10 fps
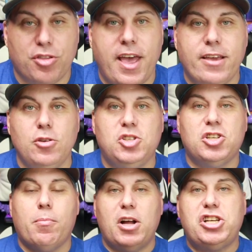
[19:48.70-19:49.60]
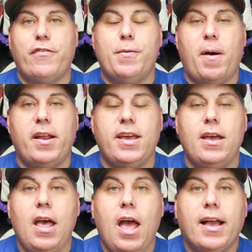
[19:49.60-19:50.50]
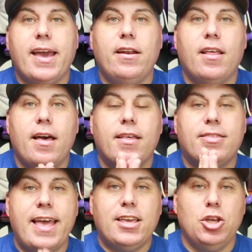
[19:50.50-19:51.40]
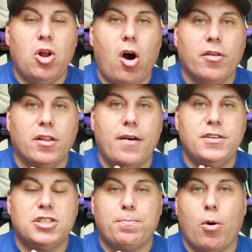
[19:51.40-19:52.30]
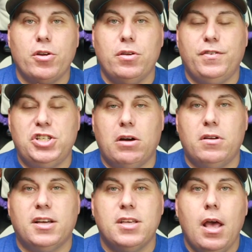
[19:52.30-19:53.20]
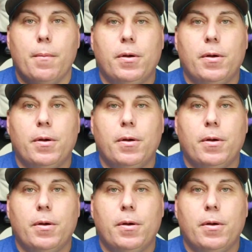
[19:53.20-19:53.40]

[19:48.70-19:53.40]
thank you so much, everybody. Again, Thank you to all the love and support you've shown us.